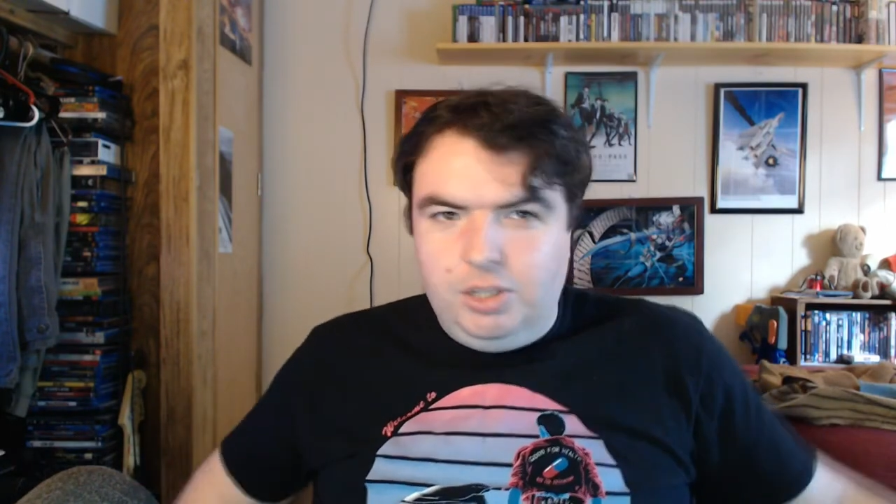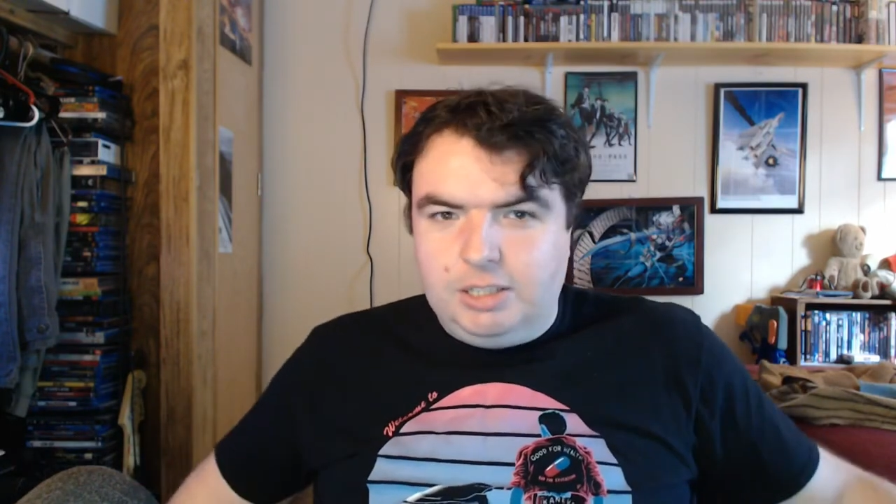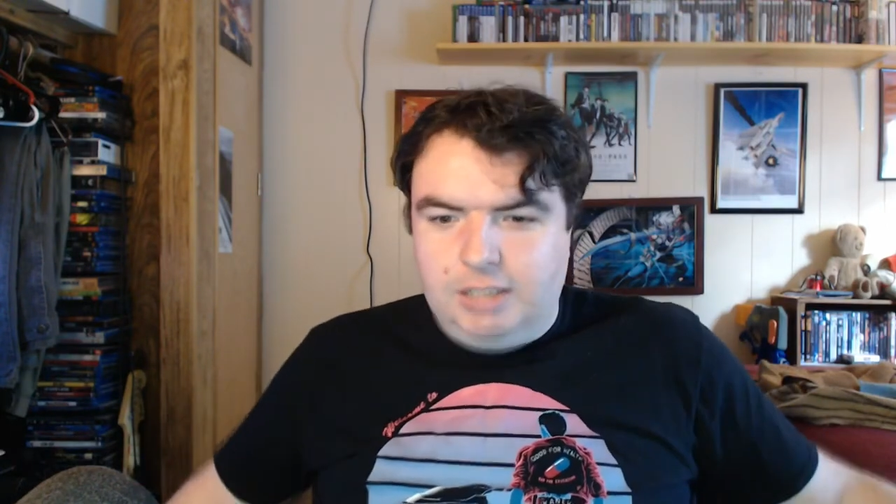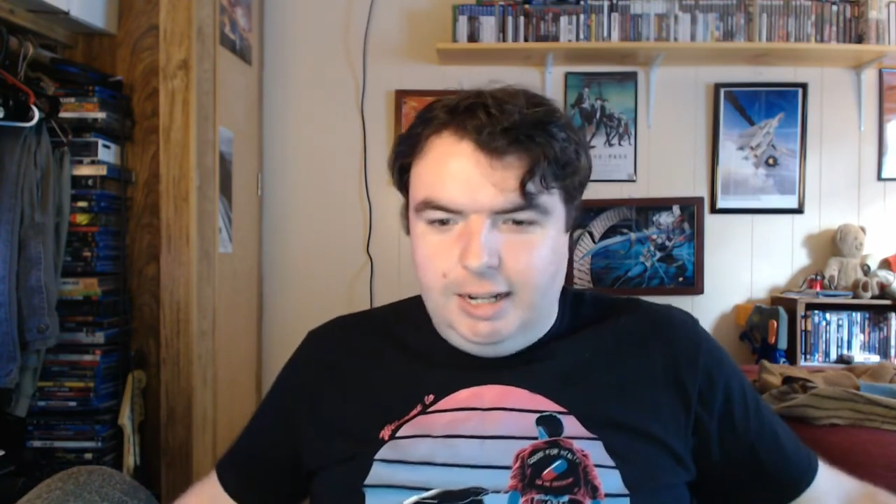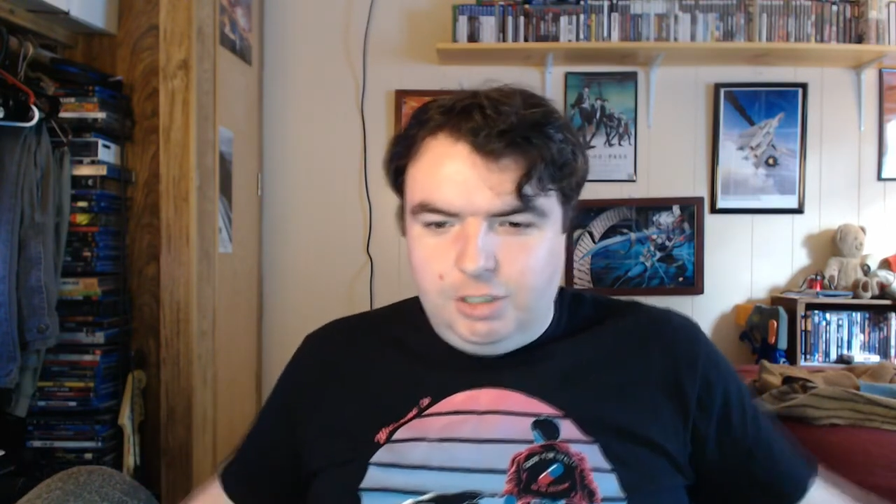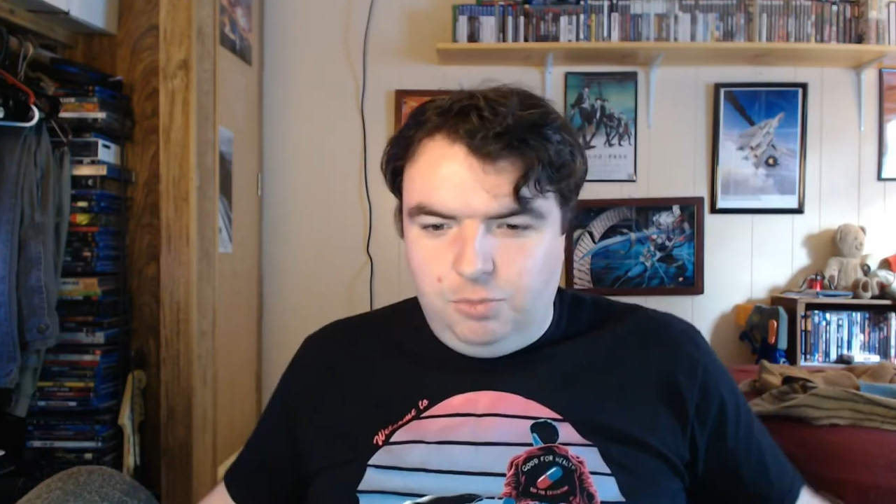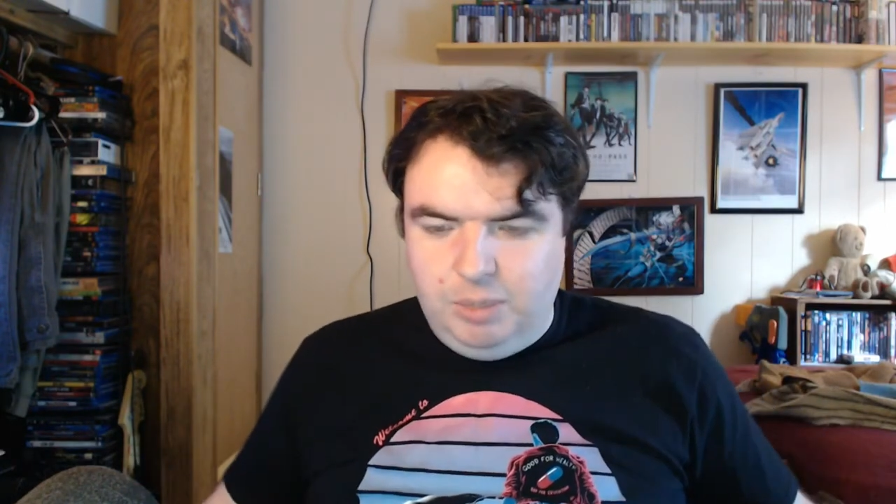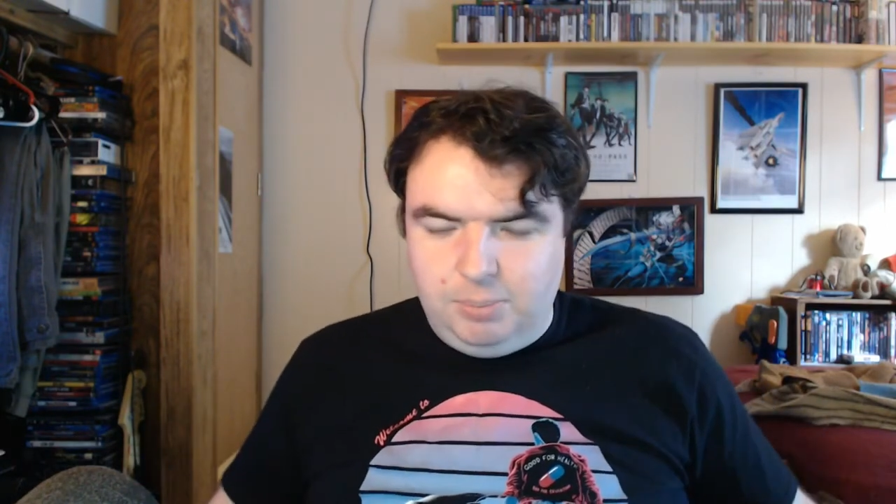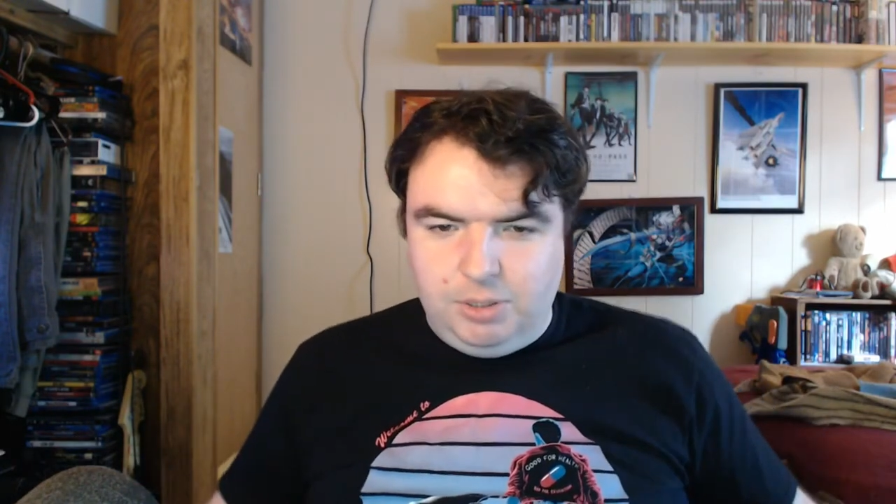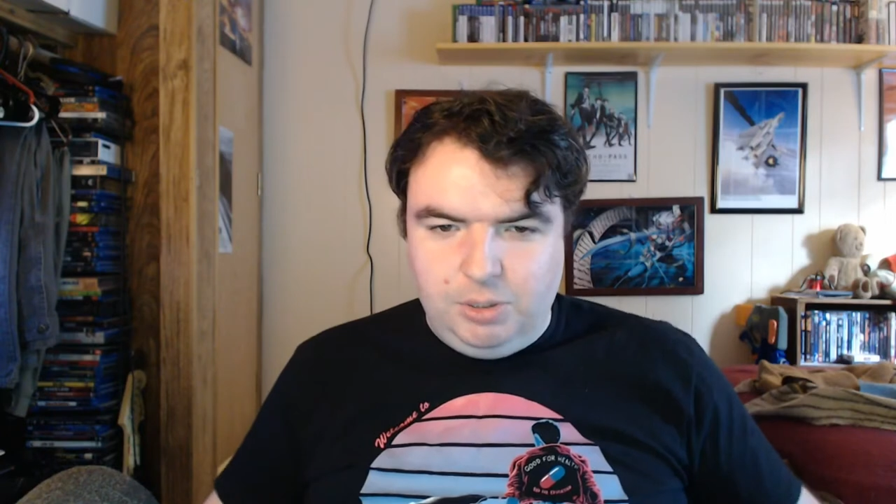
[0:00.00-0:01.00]
there's lots of
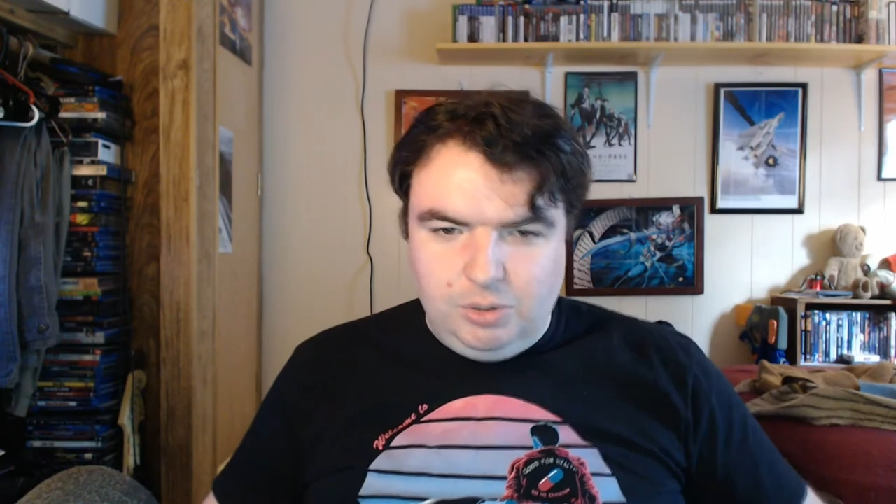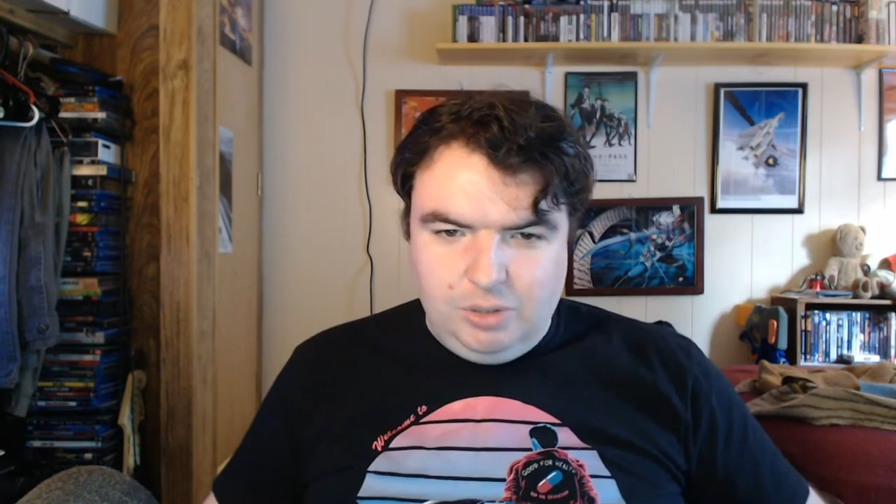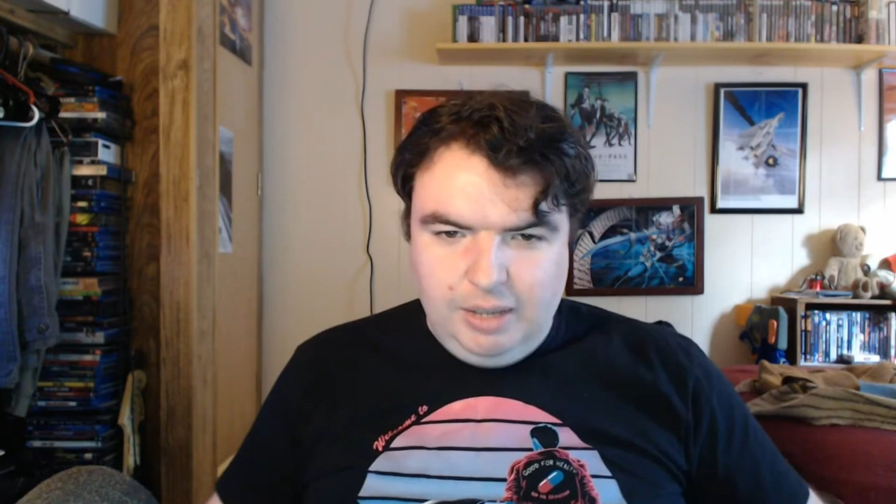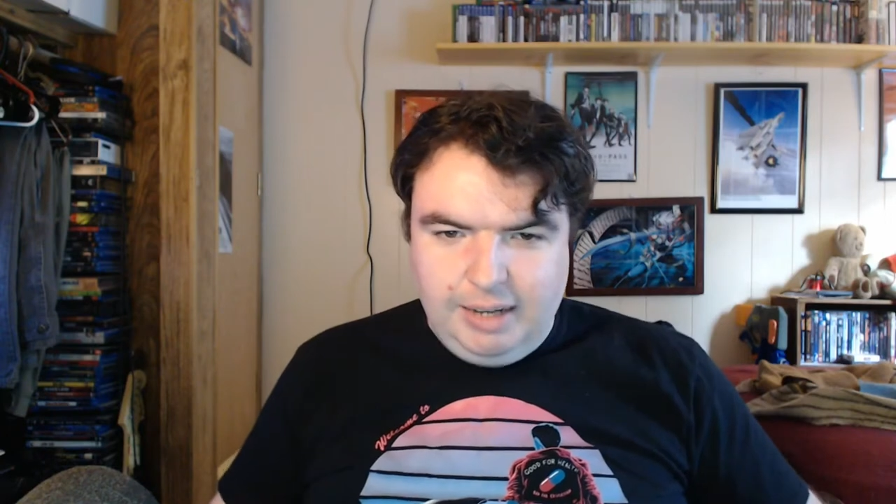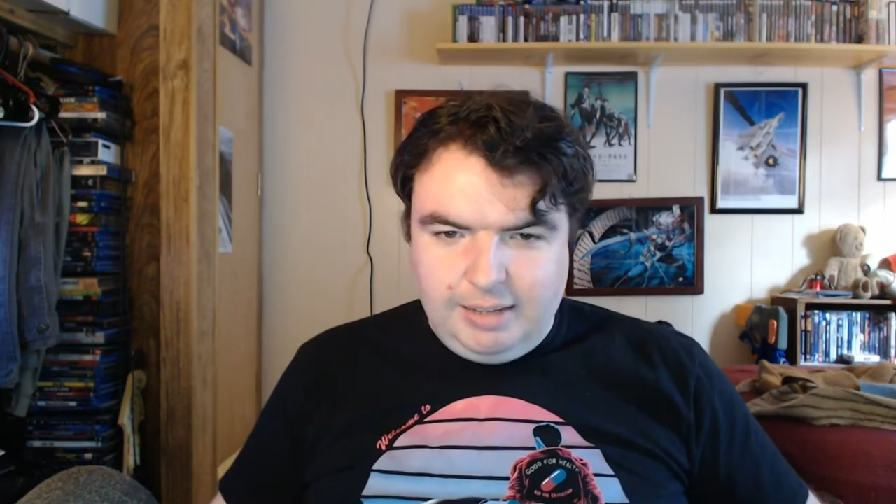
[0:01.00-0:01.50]
people in